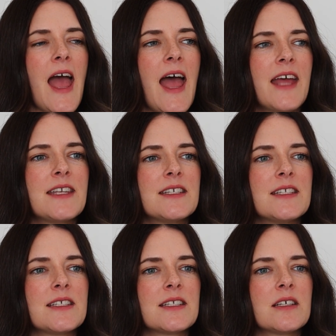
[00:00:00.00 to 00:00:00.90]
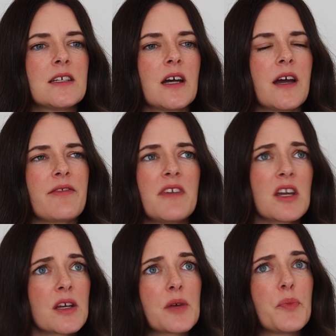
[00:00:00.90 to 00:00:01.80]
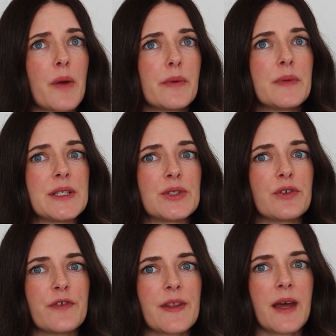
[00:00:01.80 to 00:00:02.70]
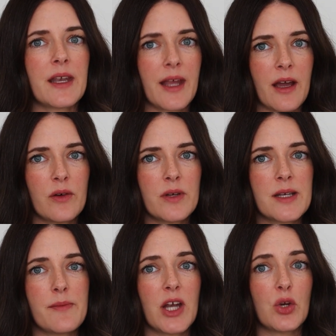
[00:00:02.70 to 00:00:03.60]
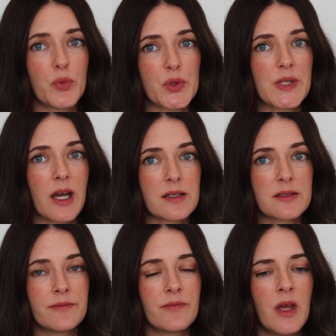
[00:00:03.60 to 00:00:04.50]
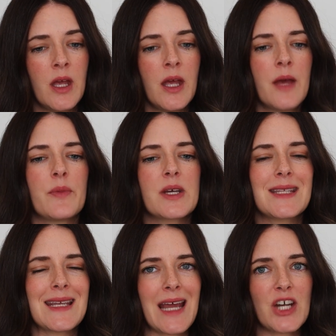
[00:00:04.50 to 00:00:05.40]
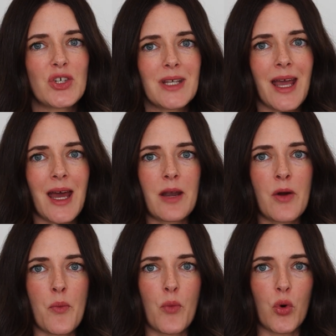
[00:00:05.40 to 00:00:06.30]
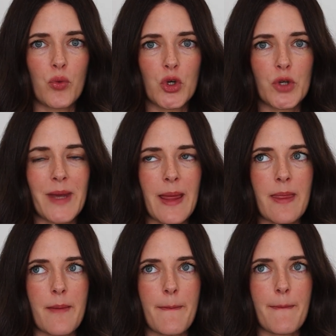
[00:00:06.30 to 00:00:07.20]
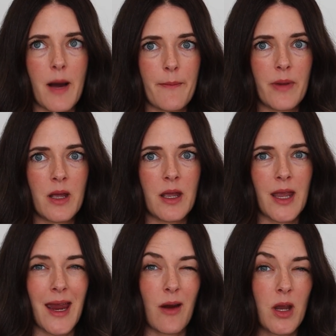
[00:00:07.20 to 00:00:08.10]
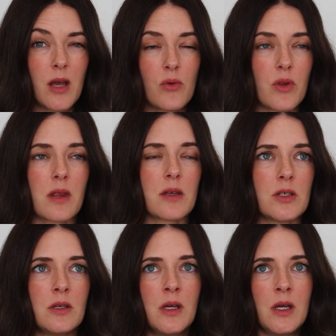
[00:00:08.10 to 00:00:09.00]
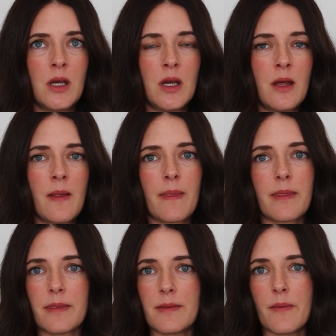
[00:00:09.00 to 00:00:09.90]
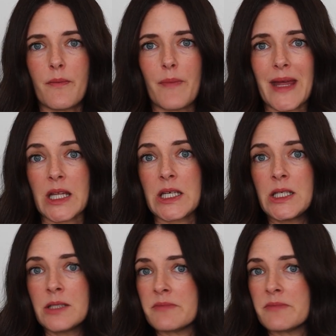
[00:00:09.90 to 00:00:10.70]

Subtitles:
And I think I could probably still fit that now in my normal size, because it naturally had more room in the bump area, or the belly